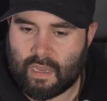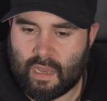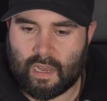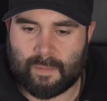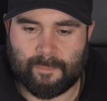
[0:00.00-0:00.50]

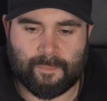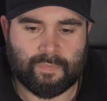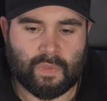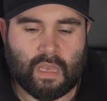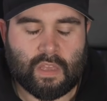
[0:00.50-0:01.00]
So
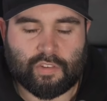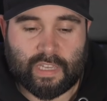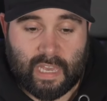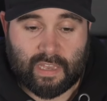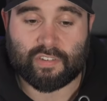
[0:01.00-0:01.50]

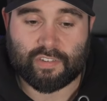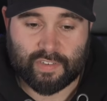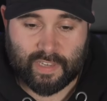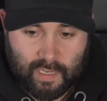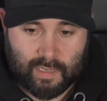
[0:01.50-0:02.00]
yes, a
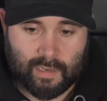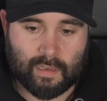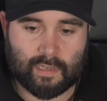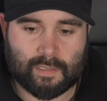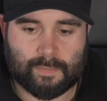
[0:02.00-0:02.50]

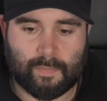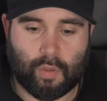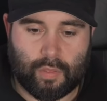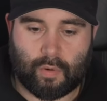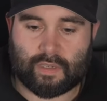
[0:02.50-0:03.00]
singular
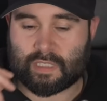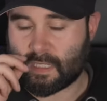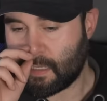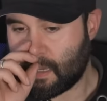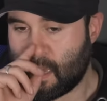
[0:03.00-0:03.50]

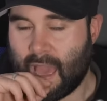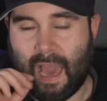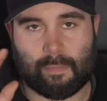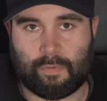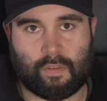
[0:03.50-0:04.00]
authority.
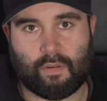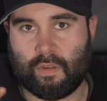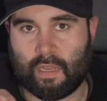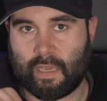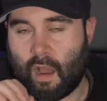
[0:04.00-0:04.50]

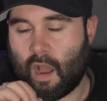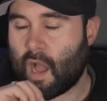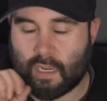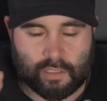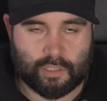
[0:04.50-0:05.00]
Absolutely,
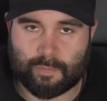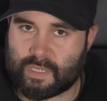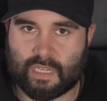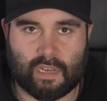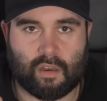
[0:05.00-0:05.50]

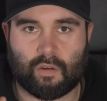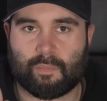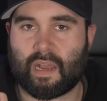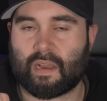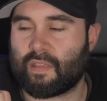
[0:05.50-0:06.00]
100%. I would
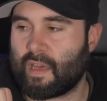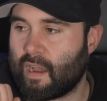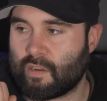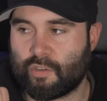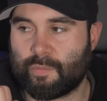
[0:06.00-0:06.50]
back
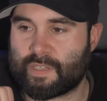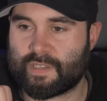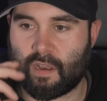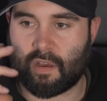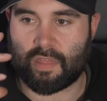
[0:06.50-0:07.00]
that.
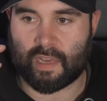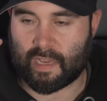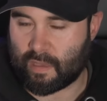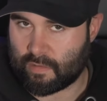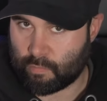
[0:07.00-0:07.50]
100%. I
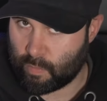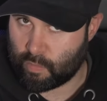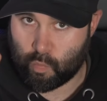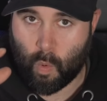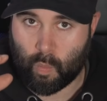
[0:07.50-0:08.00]
think it's
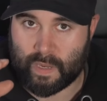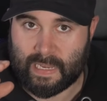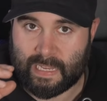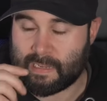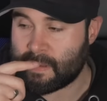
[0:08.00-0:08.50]
what we
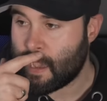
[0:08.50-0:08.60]
need.